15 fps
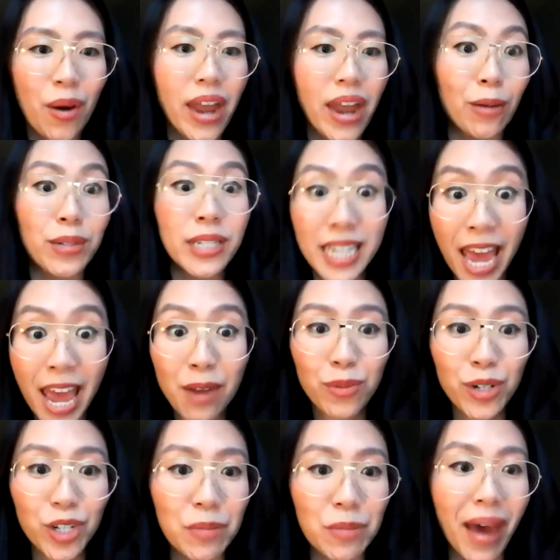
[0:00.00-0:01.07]
and I was 10
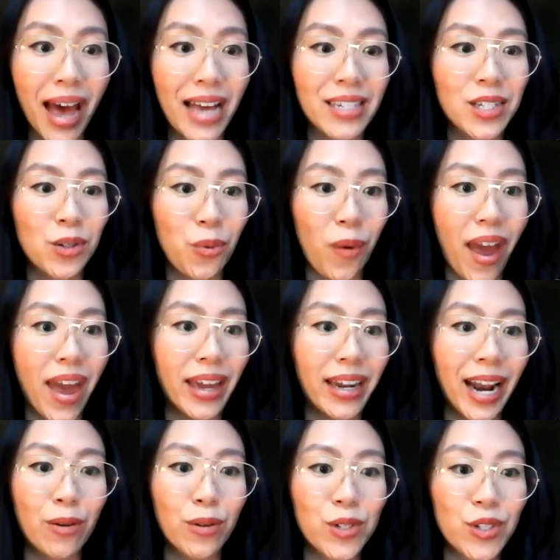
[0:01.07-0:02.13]
when she passed away,
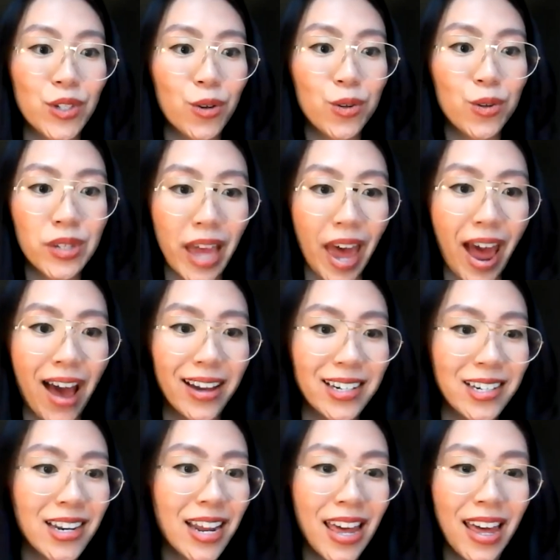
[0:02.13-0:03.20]
and I was so sad,
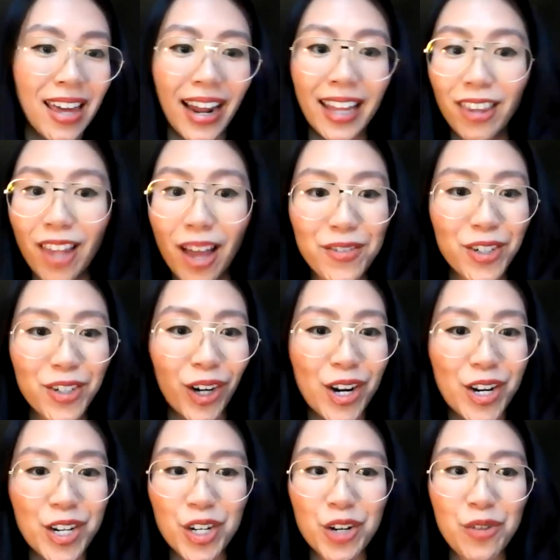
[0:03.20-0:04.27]
and I loved her,
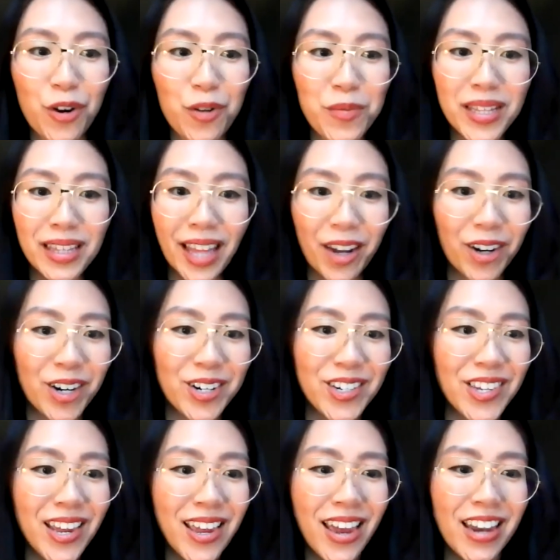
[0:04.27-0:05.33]
and she wrote me
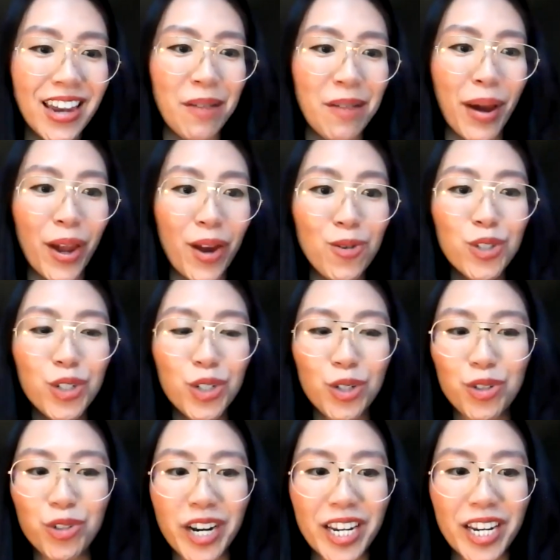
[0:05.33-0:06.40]
letters, and now my own
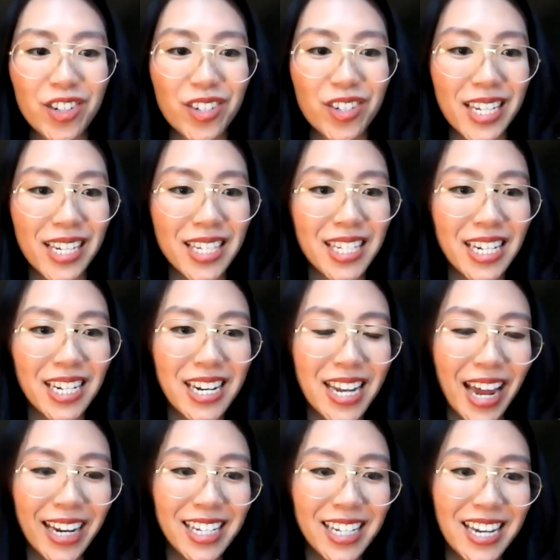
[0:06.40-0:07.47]
children, ages 16
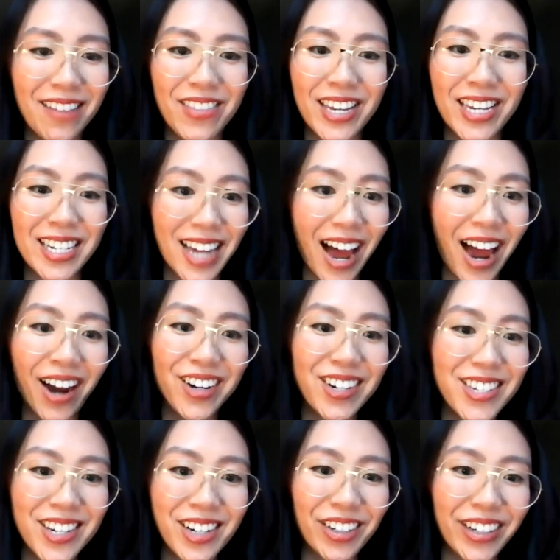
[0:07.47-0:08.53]
and 19, have the entire
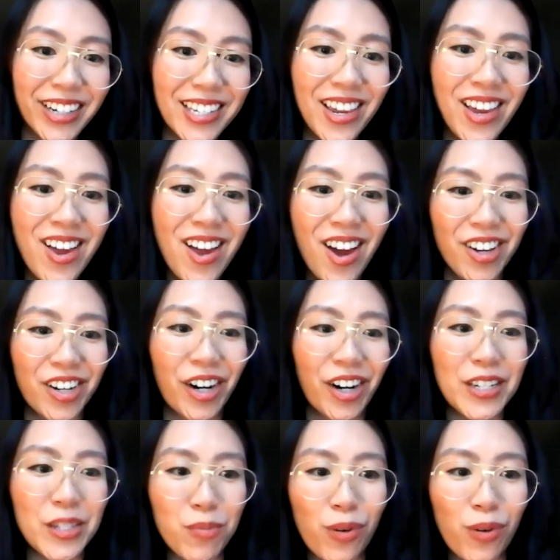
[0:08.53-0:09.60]
series and
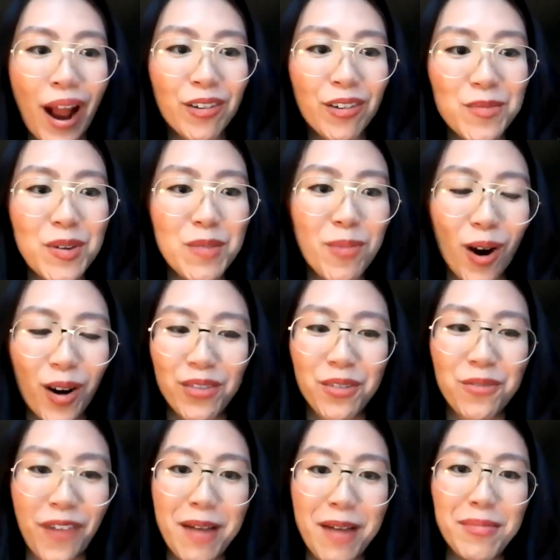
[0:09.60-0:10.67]
are as proud to be part of
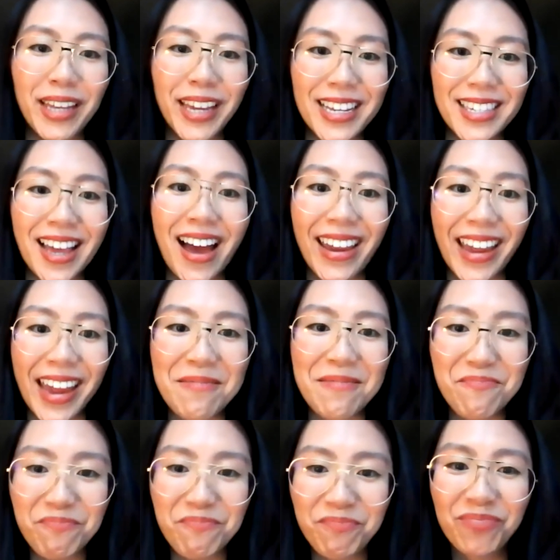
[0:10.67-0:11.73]
the family as I
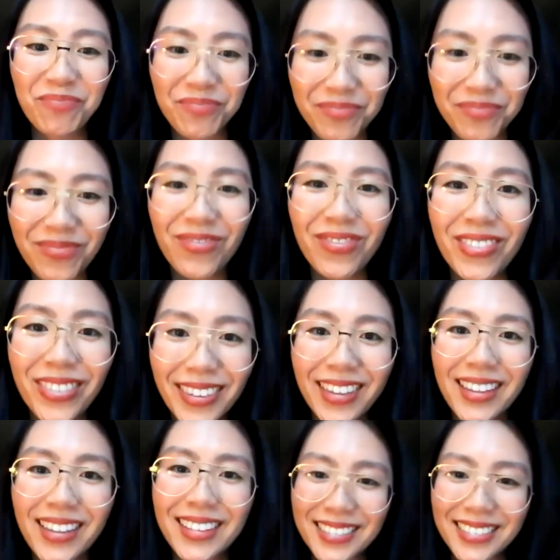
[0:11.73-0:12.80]
am.
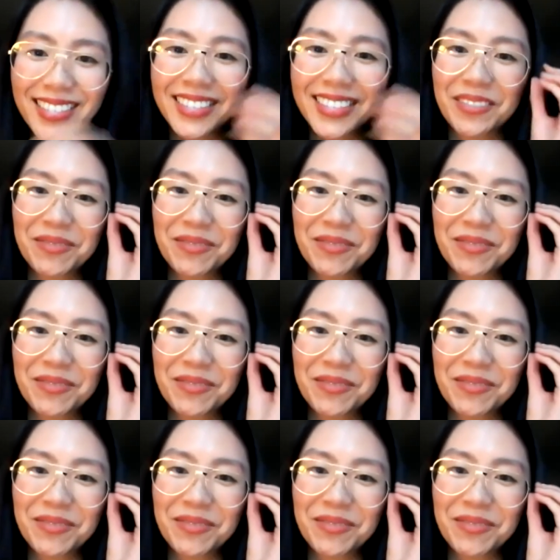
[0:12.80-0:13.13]
Oh,